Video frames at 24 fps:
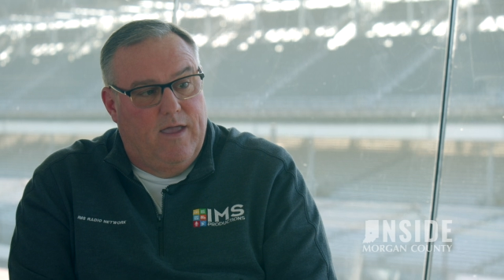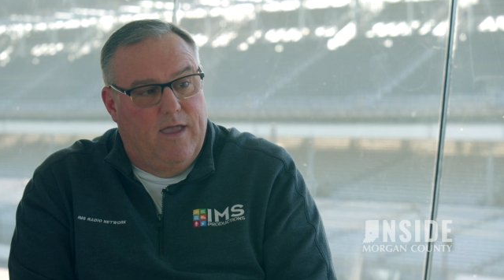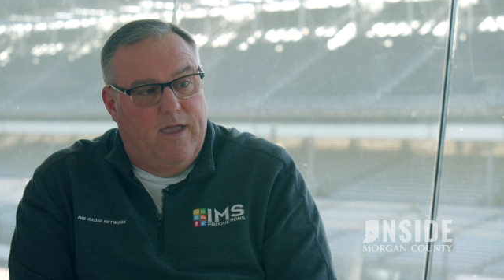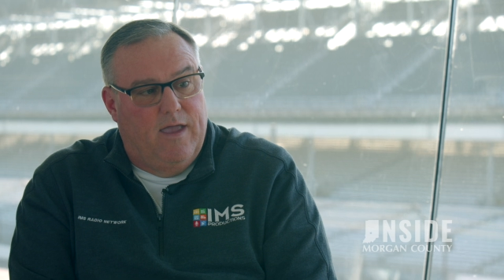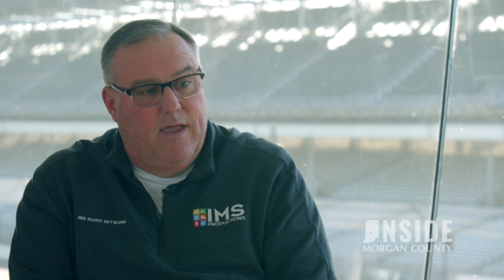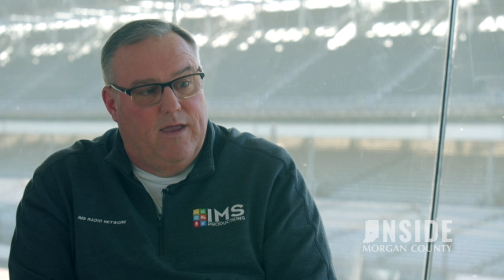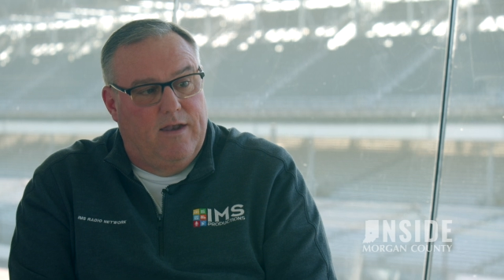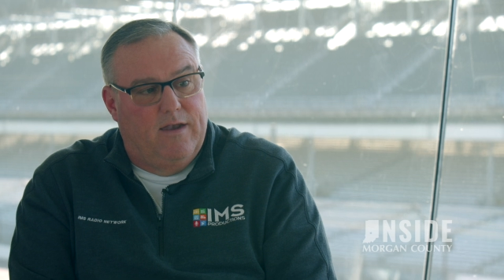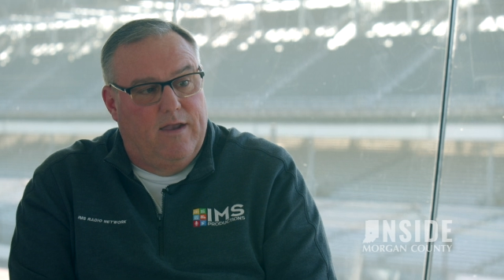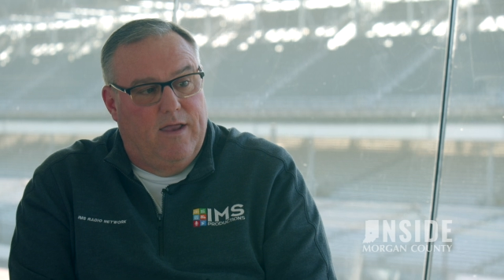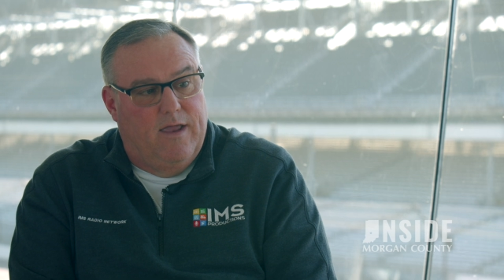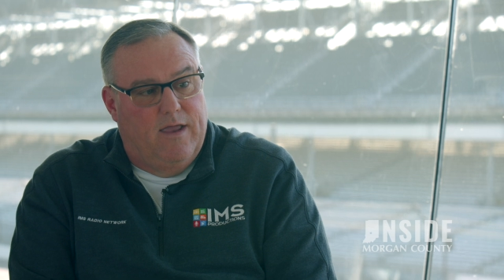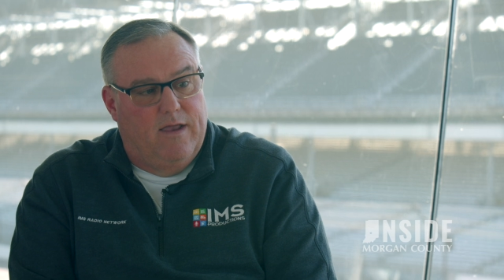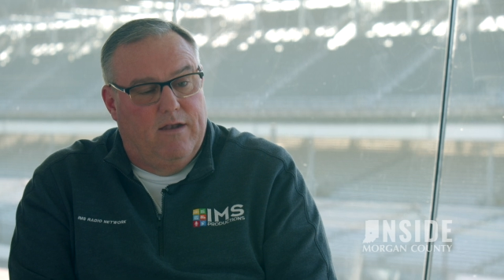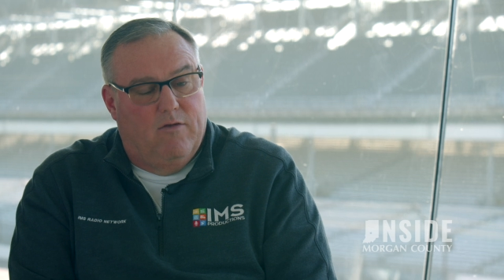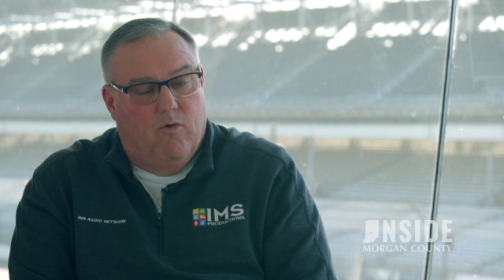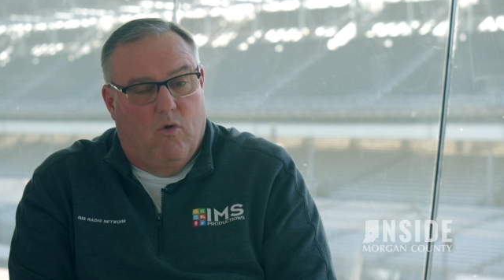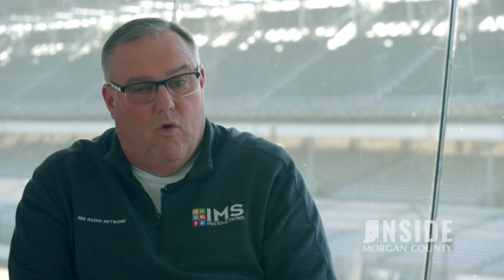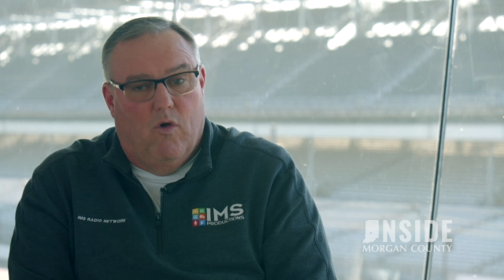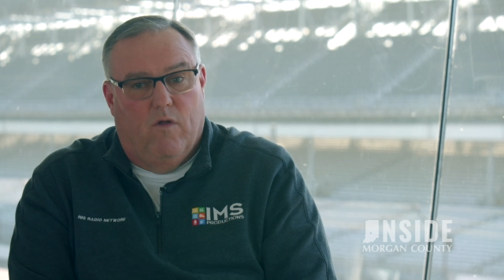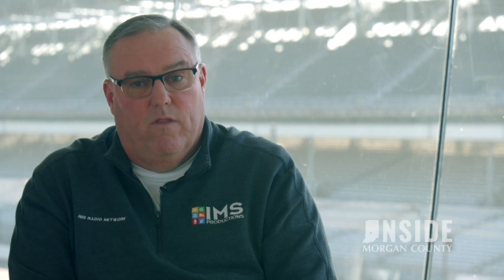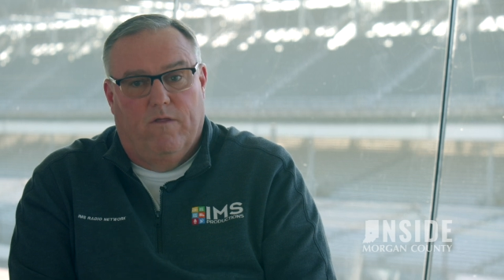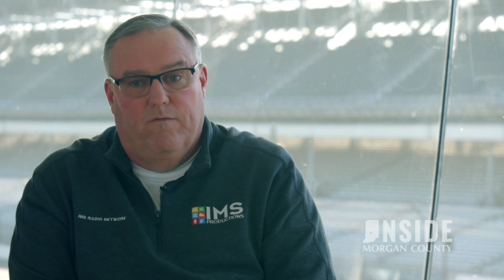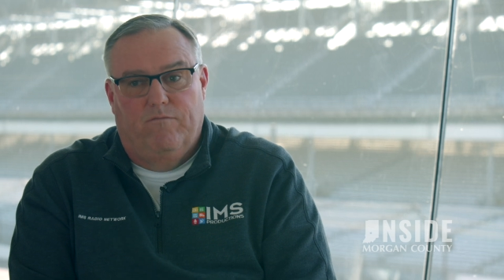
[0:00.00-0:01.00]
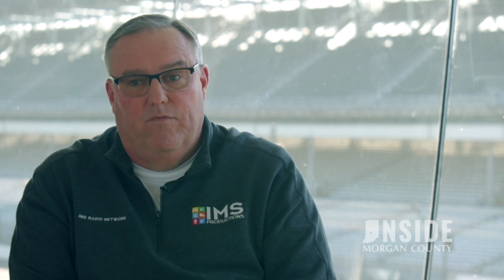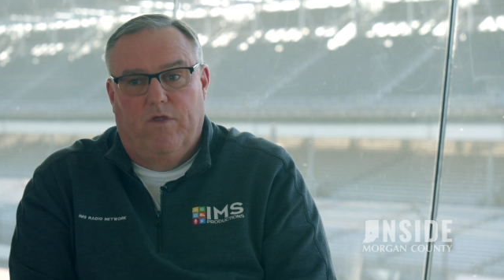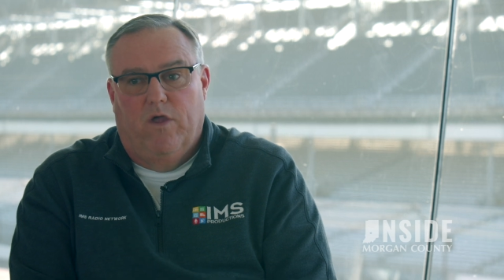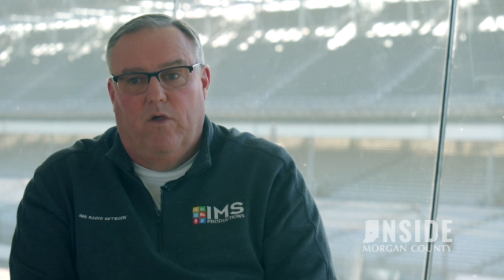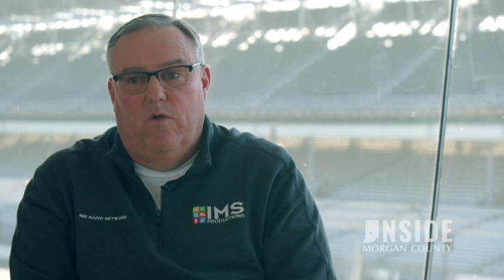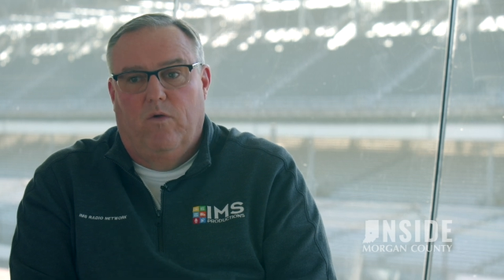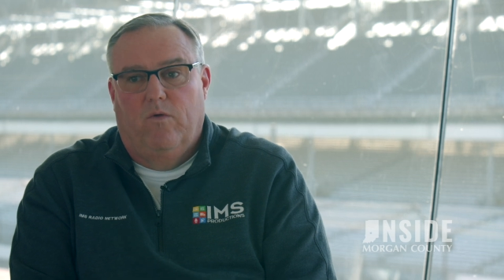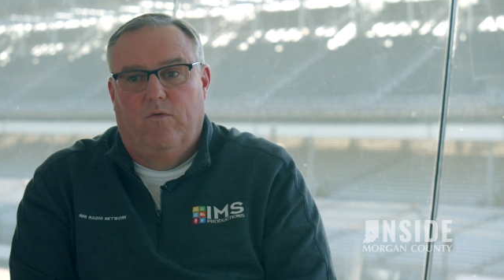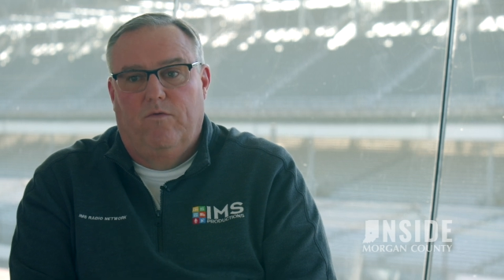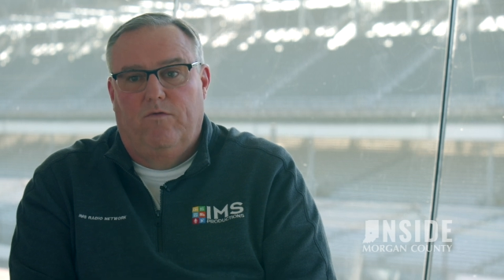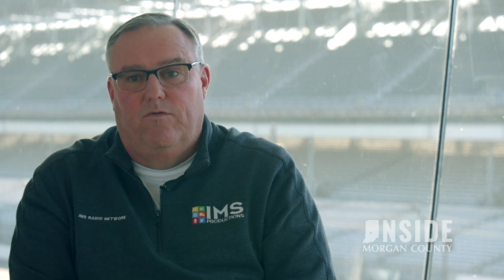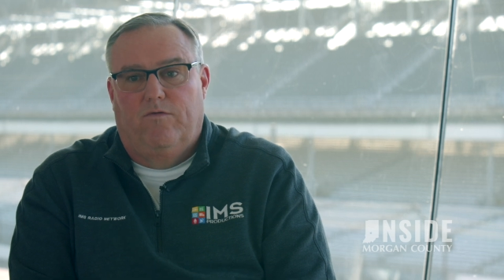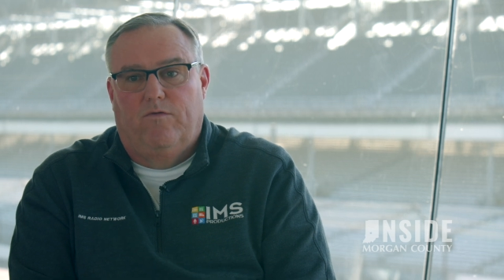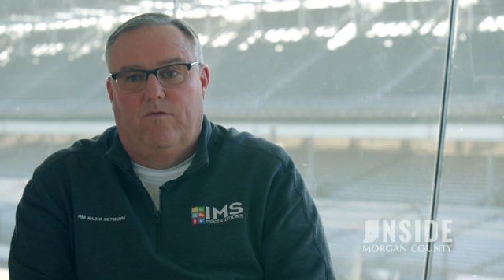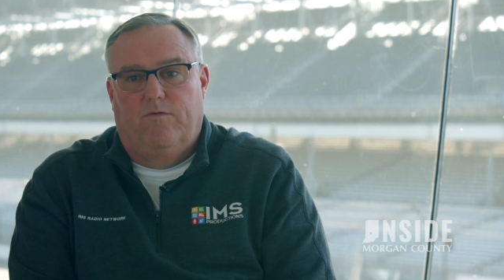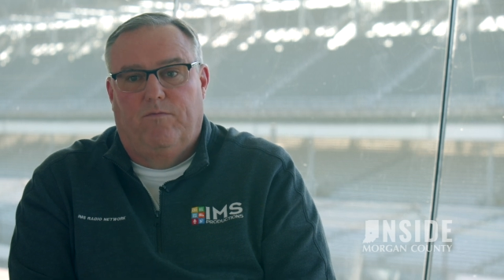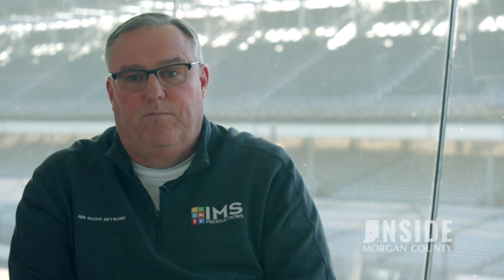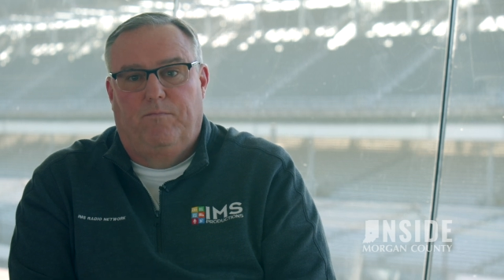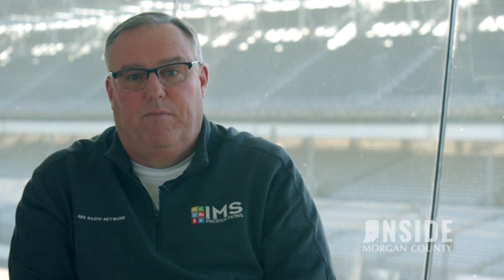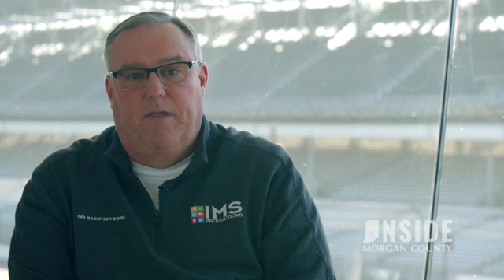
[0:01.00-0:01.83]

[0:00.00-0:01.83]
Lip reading: And all of those